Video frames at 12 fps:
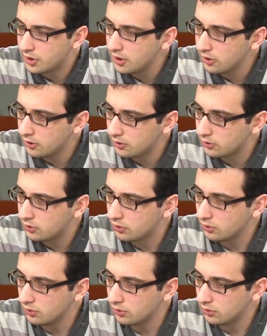adhere
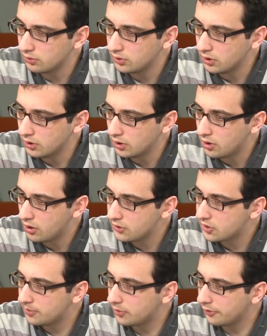to the
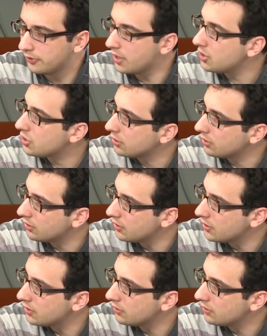concept of nation,